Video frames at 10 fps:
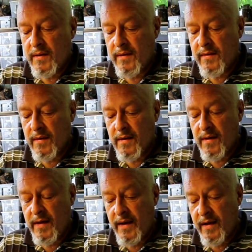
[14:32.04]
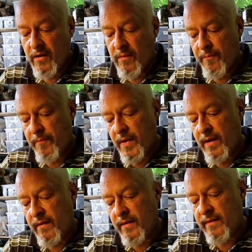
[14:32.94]
these here
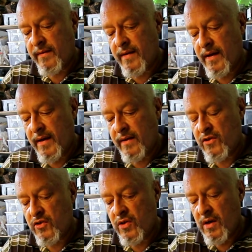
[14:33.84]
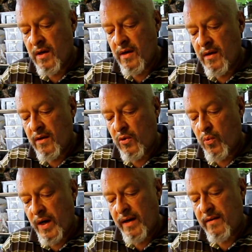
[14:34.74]
in this cage
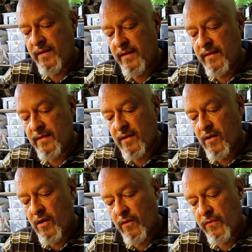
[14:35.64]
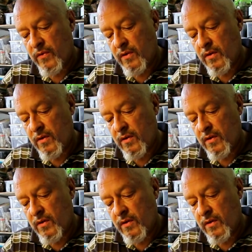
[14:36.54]
20s of